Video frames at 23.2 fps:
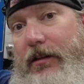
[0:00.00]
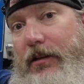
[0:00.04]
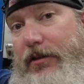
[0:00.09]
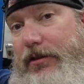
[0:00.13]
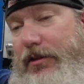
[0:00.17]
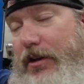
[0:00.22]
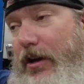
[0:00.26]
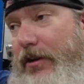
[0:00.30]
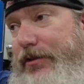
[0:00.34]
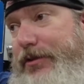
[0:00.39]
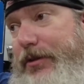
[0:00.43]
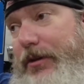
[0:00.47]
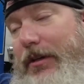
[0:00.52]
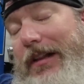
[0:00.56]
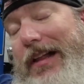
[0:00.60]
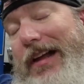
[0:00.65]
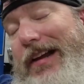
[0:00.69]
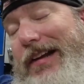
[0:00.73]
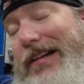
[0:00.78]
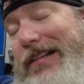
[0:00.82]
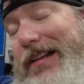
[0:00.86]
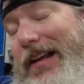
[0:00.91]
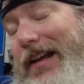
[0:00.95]
There's also a
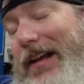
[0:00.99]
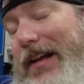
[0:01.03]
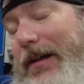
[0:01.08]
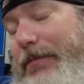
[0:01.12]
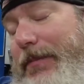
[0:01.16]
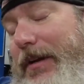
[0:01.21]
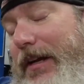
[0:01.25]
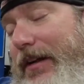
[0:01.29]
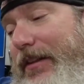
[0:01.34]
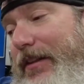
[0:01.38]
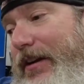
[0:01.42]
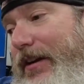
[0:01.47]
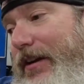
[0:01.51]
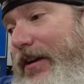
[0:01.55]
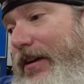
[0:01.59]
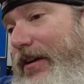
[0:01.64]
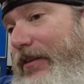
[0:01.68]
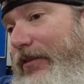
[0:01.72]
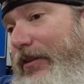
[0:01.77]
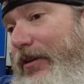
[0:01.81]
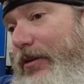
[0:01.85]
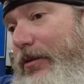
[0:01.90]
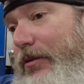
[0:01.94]
like tab down there
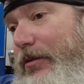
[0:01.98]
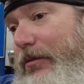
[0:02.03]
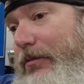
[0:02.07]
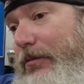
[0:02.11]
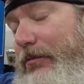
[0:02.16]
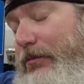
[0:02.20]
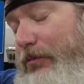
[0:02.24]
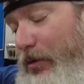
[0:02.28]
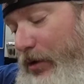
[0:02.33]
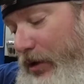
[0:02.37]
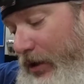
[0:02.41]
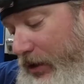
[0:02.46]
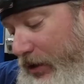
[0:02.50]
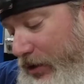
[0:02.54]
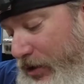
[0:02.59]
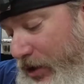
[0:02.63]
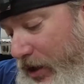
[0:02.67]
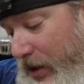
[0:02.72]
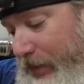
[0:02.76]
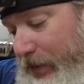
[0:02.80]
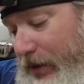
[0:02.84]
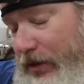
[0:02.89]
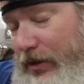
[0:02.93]
if you want to
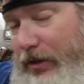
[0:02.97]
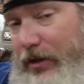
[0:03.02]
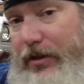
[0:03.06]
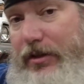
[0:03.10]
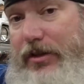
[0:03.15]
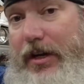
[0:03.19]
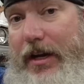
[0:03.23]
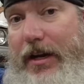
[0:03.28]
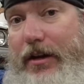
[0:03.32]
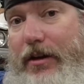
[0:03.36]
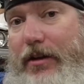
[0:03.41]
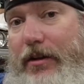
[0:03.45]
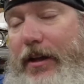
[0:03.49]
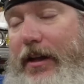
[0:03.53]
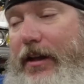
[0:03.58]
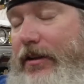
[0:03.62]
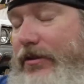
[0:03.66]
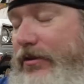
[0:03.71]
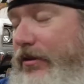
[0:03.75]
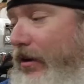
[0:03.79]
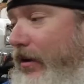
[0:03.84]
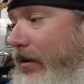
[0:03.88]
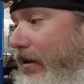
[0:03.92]
contribute to the channel.
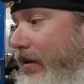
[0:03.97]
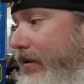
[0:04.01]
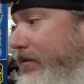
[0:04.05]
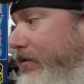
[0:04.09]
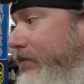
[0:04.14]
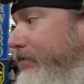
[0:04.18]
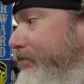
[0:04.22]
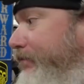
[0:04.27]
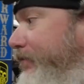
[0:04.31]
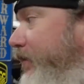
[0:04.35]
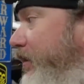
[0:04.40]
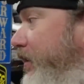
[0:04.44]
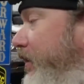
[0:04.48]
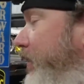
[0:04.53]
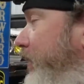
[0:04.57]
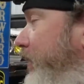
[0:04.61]
That's awesome.